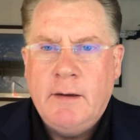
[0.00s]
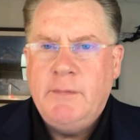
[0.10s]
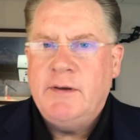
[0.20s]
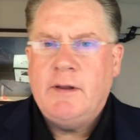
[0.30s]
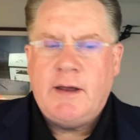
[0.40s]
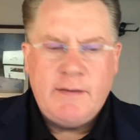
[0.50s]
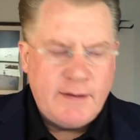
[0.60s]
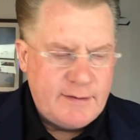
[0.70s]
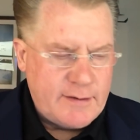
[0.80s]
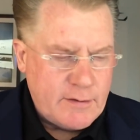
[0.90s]
Just a lot of
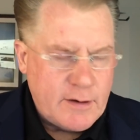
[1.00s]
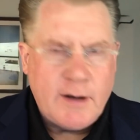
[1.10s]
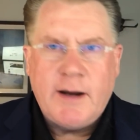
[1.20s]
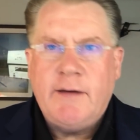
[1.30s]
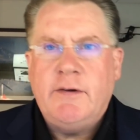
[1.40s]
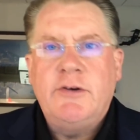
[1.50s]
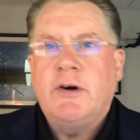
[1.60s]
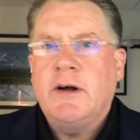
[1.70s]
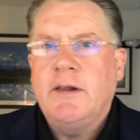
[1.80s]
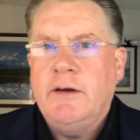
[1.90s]
things going on. I have a
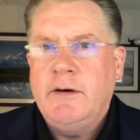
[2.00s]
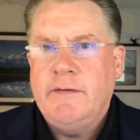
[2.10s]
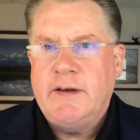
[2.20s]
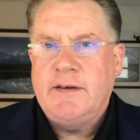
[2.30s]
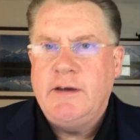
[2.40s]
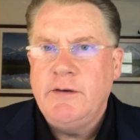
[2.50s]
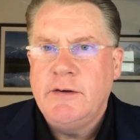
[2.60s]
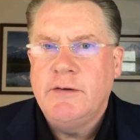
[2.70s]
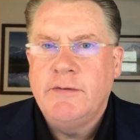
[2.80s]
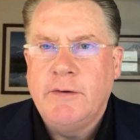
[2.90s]
truckload of
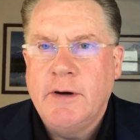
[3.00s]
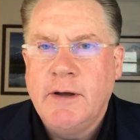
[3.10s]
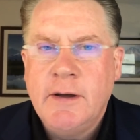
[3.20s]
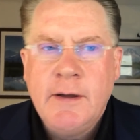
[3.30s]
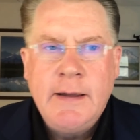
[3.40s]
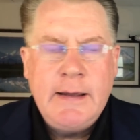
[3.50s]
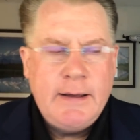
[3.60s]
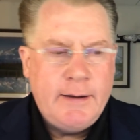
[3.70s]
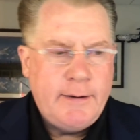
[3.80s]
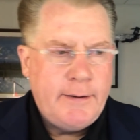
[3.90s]
excuses for you,
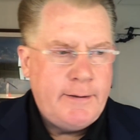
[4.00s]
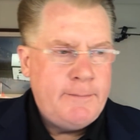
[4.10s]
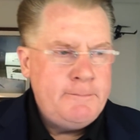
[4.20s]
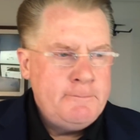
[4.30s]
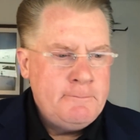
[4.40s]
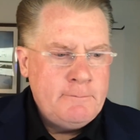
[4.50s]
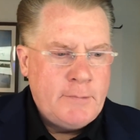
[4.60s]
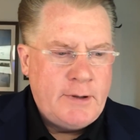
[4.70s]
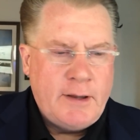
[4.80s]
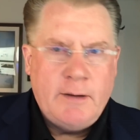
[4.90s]

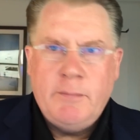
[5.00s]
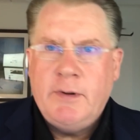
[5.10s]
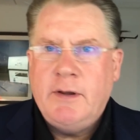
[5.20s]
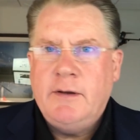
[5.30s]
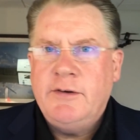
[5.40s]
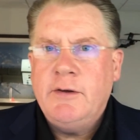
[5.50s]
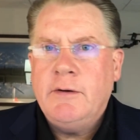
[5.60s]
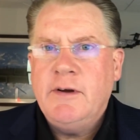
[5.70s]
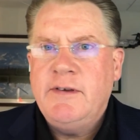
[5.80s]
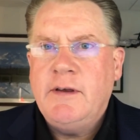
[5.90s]
but the
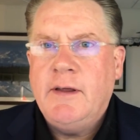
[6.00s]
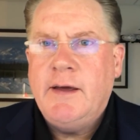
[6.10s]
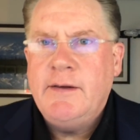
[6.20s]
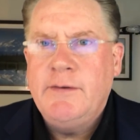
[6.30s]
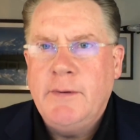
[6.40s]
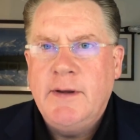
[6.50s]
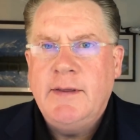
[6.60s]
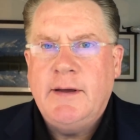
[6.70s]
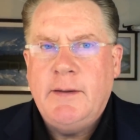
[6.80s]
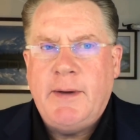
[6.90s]
story still ends
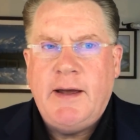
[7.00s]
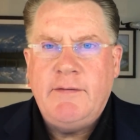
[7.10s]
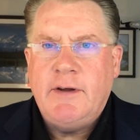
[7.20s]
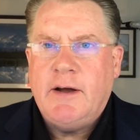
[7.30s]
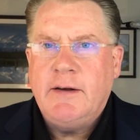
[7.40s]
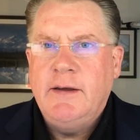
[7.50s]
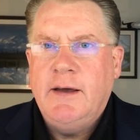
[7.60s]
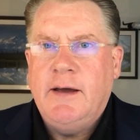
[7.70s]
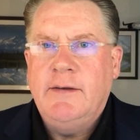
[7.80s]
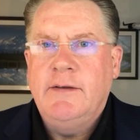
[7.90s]
with I haven't talked to
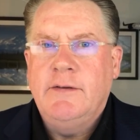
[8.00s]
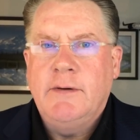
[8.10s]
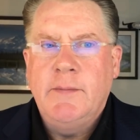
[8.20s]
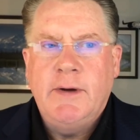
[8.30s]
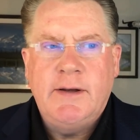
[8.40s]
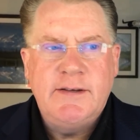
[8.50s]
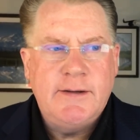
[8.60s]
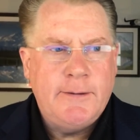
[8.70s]
you guys in 3 months.